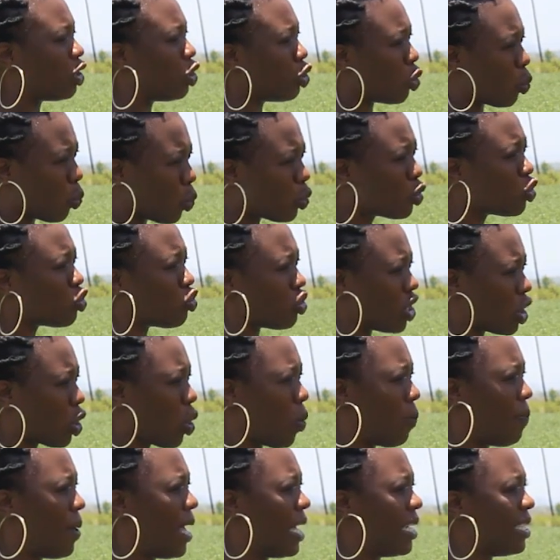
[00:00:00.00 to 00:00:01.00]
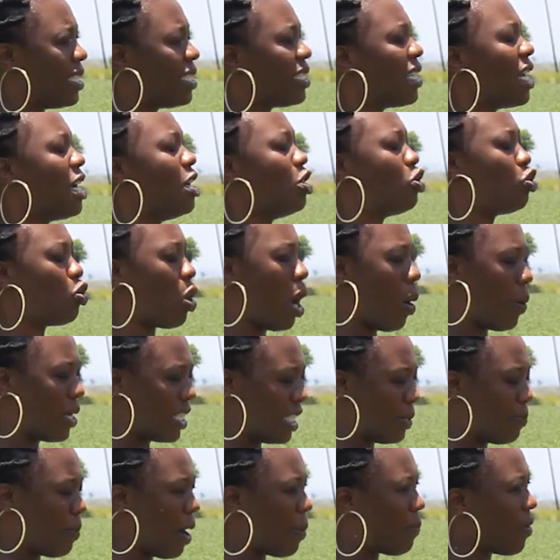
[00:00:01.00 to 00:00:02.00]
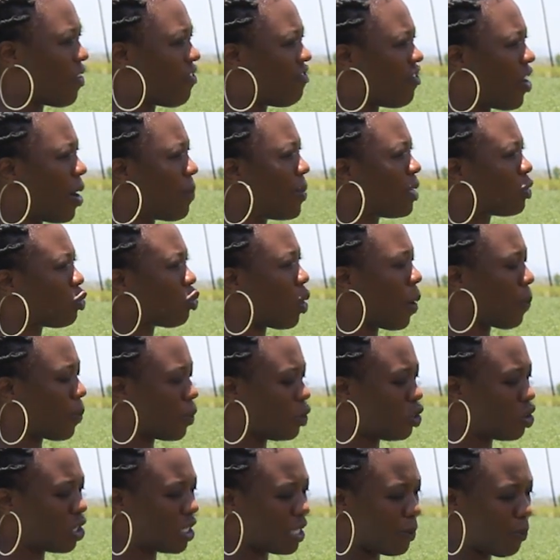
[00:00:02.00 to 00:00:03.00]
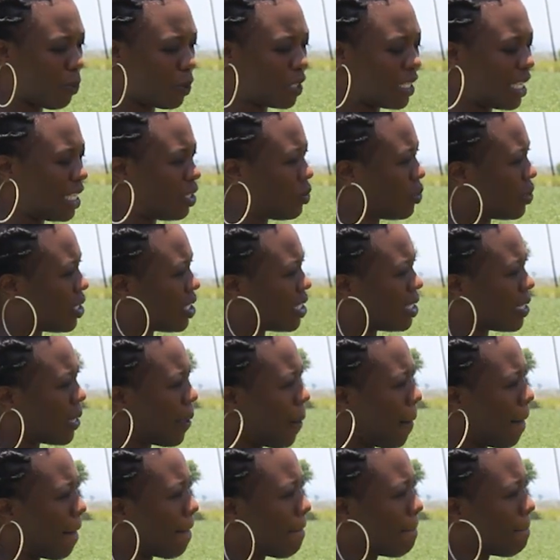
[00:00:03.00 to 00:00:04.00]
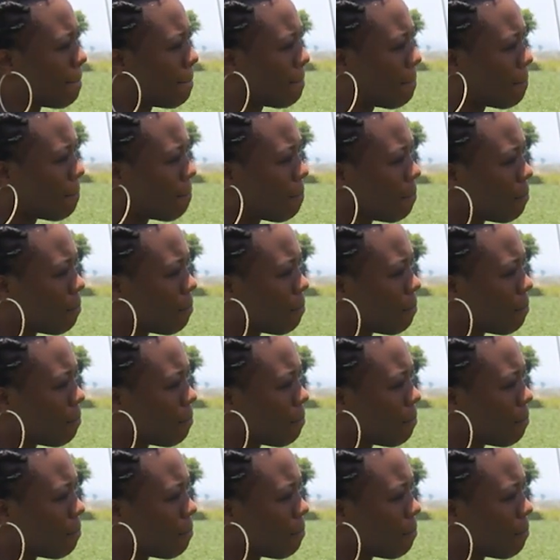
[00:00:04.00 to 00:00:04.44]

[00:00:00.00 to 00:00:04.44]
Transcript: that you would recommend to our Zimbabwean farmers who are producing potatoes. Okay, so